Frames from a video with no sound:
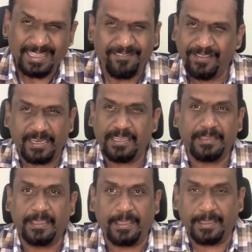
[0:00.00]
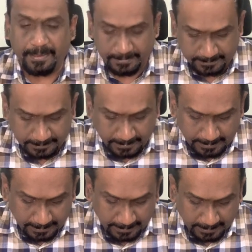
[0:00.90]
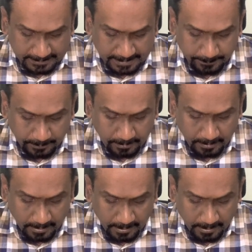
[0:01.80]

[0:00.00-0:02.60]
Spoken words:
Very silly example,